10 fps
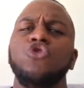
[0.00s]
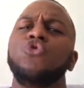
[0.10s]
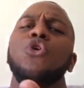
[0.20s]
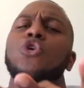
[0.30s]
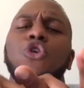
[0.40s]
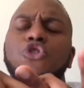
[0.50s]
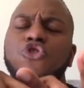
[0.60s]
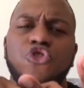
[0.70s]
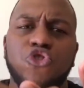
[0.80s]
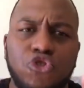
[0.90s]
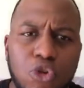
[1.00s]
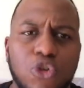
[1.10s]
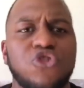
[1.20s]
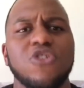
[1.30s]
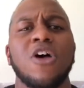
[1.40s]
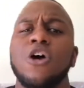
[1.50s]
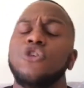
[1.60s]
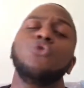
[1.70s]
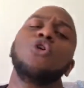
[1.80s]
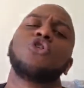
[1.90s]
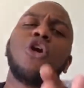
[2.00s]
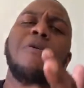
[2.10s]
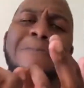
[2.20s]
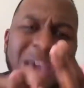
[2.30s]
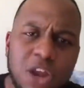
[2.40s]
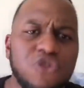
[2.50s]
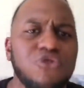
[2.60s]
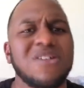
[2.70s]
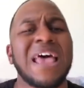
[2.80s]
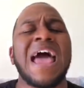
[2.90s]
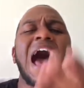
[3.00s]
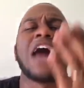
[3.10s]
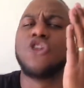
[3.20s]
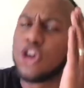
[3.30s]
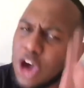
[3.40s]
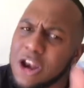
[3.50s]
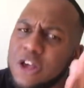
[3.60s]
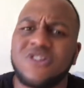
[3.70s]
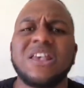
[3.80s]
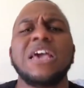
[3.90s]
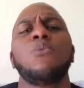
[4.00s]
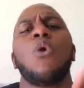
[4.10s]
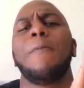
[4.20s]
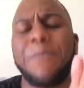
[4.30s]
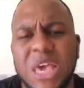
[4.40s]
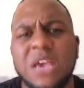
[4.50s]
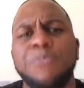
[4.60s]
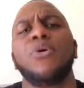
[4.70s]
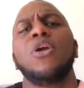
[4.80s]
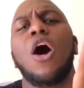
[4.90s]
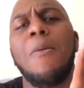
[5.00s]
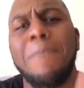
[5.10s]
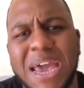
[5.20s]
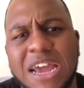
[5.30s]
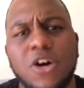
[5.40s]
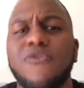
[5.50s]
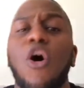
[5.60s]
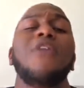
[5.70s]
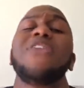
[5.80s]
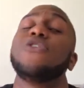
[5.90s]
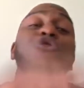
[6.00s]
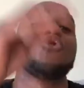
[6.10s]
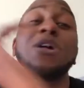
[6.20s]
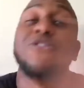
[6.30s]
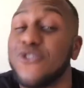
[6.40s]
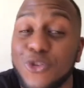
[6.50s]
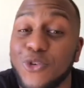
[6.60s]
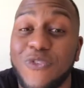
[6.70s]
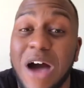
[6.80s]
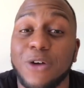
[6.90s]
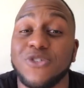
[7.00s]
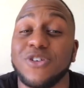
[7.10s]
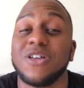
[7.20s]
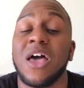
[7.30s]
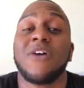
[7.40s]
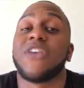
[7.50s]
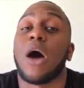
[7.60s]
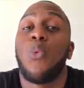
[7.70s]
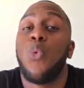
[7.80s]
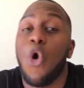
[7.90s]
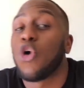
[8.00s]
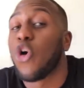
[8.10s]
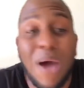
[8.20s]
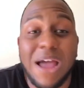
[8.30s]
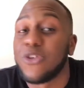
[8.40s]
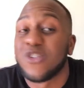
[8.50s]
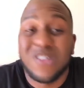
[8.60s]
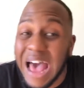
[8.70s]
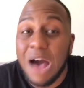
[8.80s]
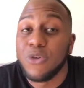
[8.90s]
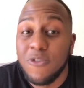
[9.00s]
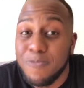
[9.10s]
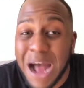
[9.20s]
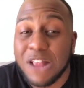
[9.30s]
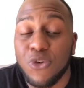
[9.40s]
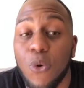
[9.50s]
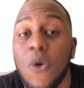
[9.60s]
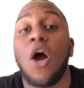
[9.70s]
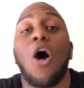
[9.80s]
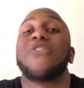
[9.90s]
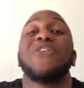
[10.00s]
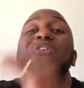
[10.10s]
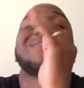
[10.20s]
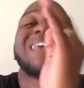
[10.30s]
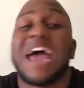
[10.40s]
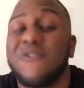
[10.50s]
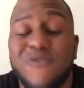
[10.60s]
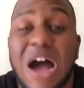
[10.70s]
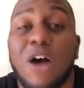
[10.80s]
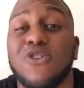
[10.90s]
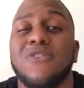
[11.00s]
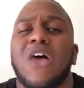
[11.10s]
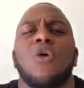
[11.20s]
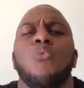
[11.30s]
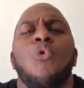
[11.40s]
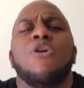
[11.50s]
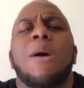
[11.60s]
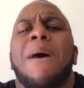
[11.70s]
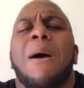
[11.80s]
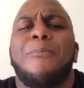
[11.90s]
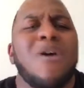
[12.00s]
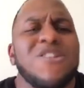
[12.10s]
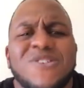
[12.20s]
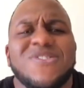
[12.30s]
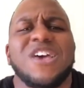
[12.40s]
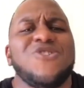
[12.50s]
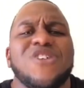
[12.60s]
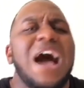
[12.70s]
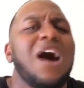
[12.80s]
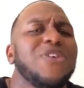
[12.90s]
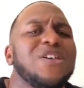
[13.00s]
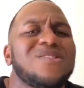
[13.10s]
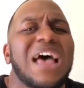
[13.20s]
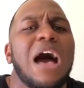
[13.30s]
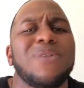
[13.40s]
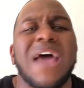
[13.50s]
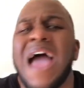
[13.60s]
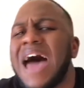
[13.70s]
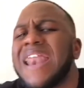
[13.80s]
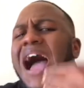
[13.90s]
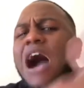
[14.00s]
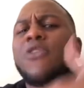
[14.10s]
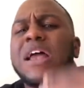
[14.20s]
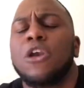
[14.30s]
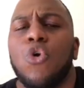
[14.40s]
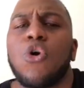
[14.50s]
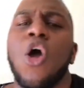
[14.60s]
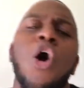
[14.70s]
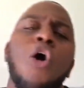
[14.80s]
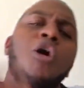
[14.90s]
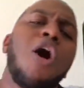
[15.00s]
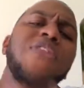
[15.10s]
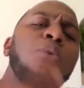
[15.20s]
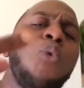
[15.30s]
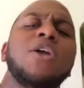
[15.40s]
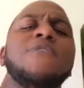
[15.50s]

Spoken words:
you look at structures, you look at ministries, and you're going to see what people are made of. Are they the 22,000 that walk away at the sound of battle? Are they the 10,000 that are worried about presentation, how they sound and how they look? Or are they one